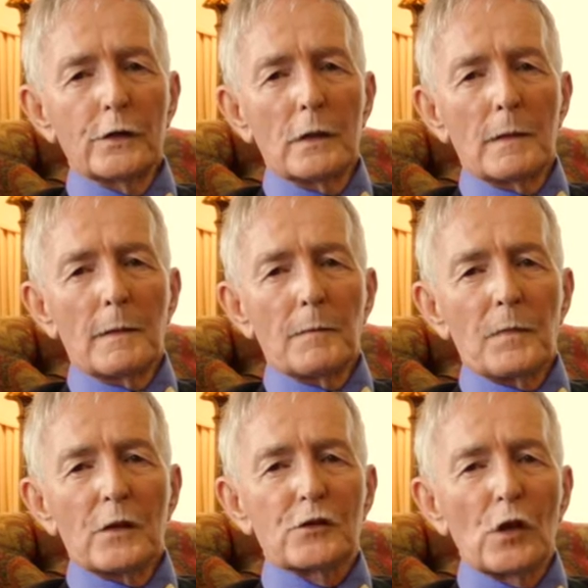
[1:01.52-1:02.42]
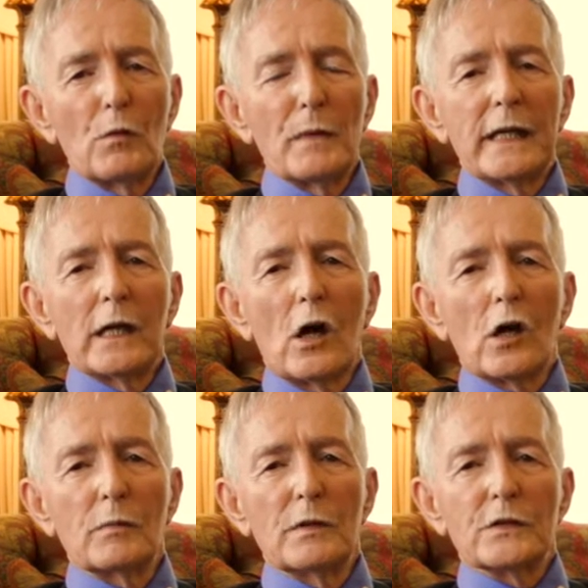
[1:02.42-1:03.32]
that so many
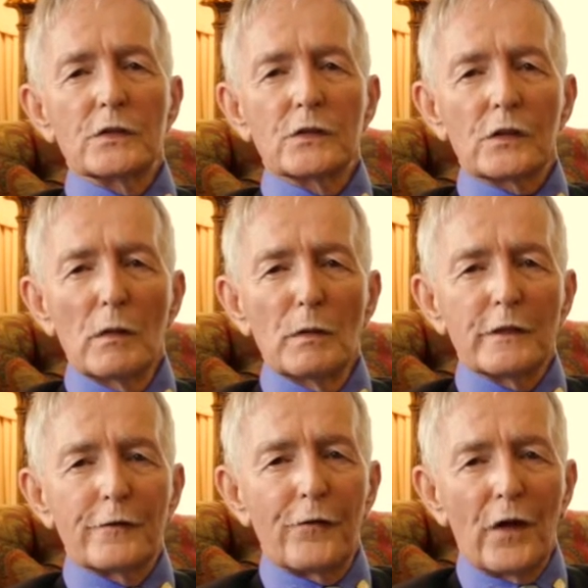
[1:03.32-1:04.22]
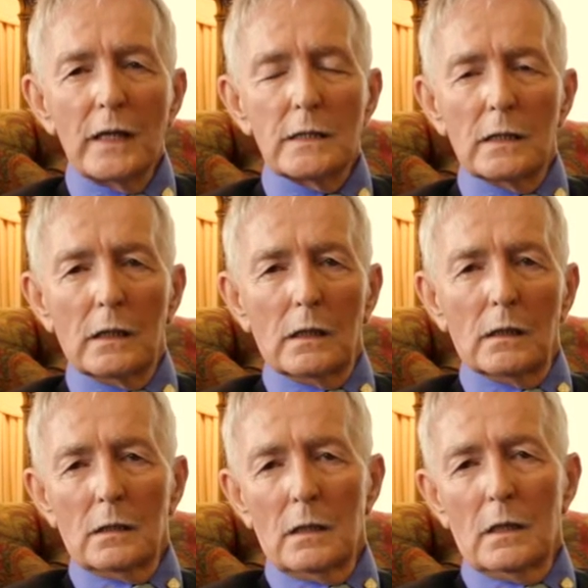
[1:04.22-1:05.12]
arguments and so much fighting
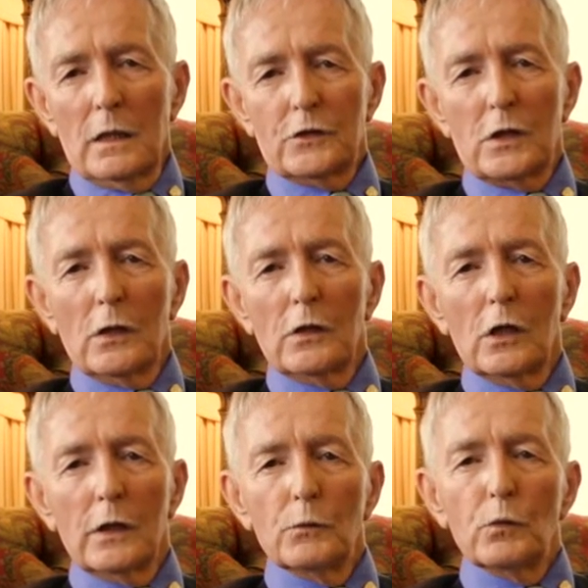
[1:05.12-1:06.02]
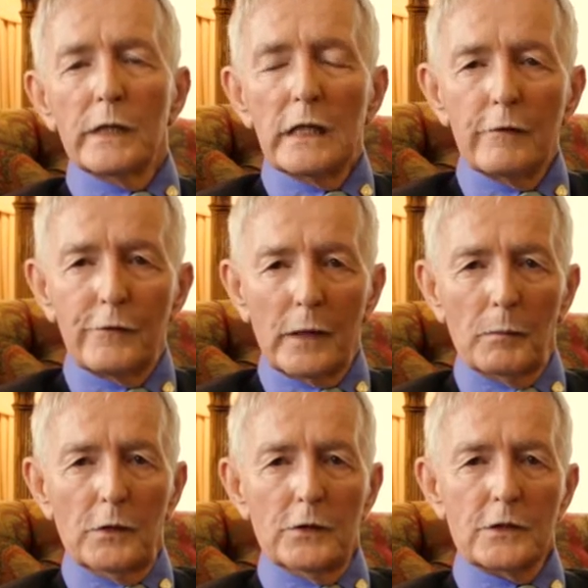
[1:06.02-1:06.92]
is going on within
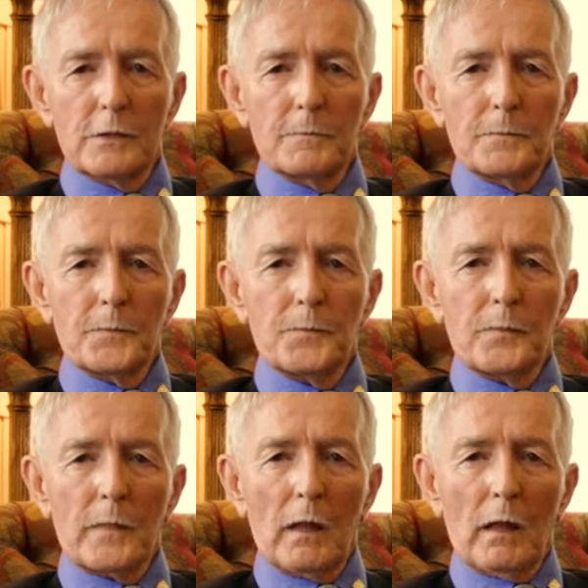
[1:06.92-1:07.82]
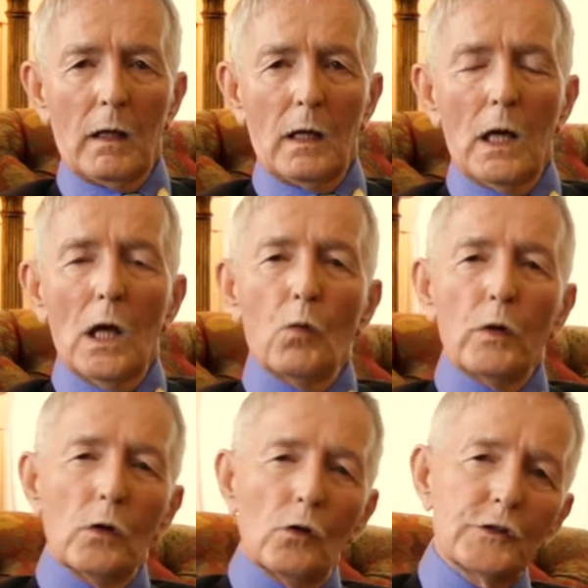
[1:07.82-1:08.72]
families.
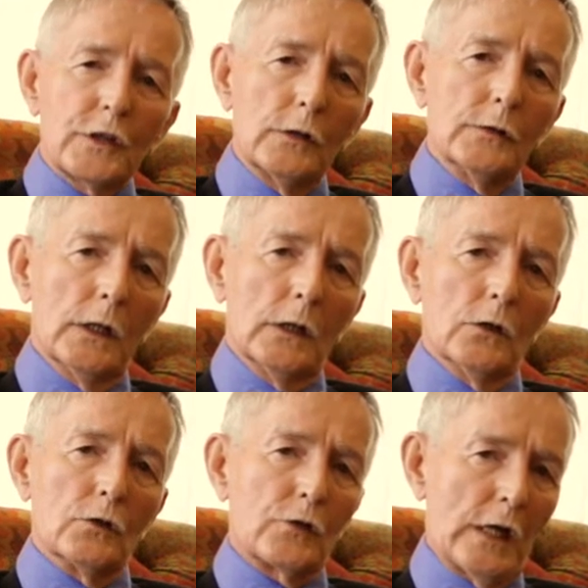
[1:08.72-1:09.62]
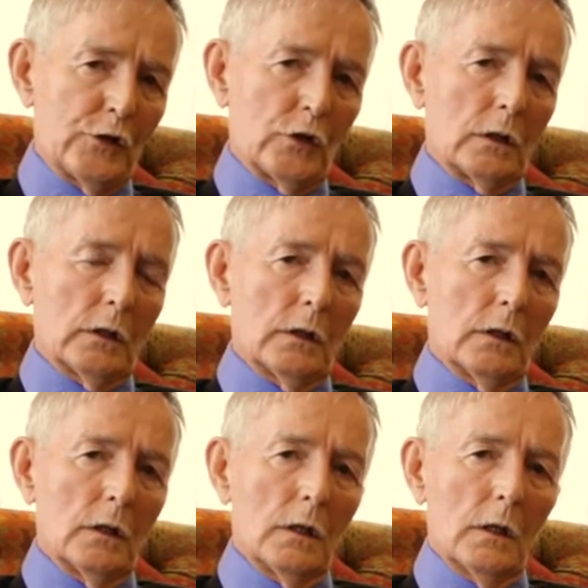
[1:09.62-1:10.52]
We also know, tragically,
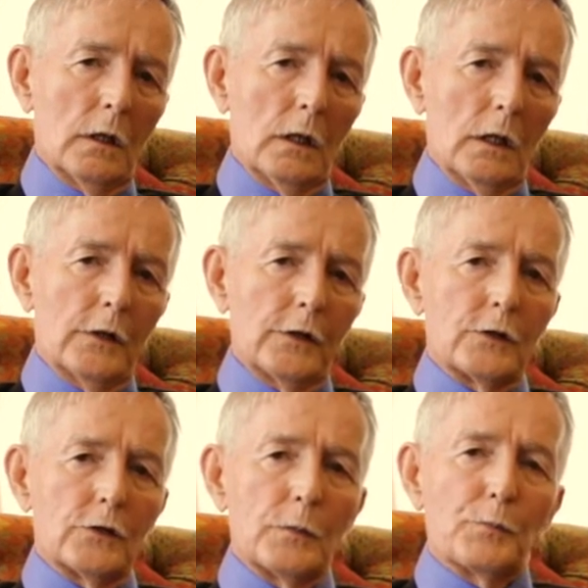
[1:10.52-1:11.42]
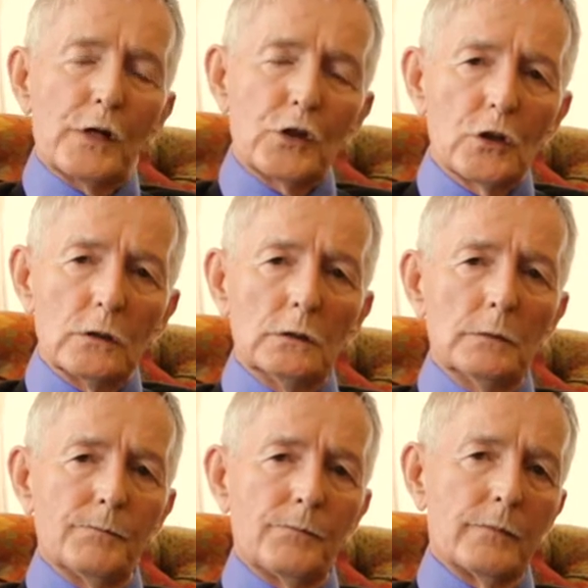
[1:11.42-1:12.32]
that depression,
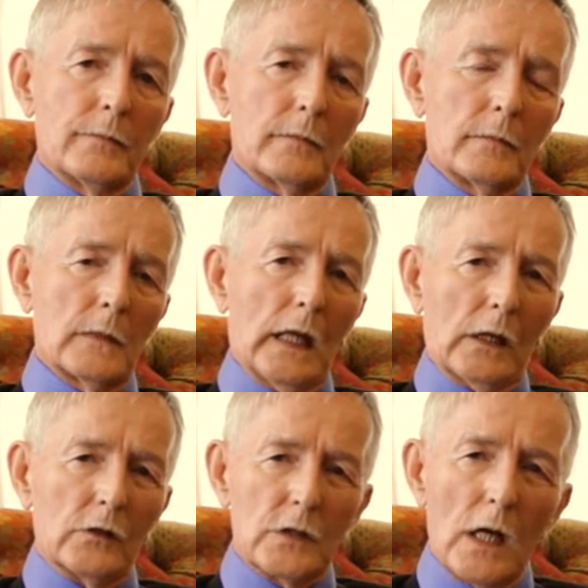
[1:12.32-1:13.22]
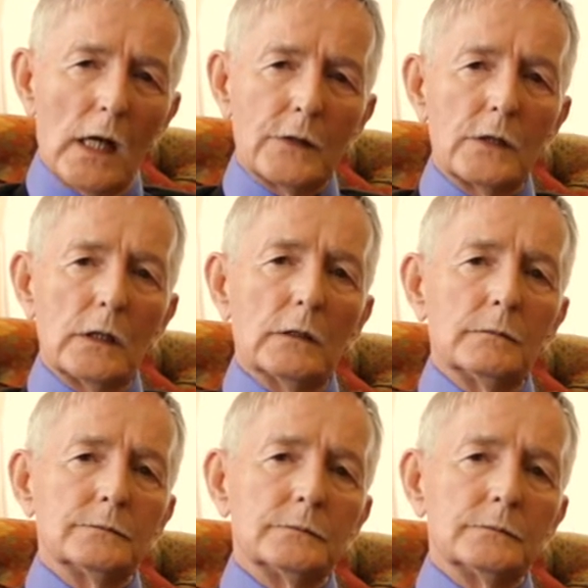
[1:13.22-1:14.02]
anxiety,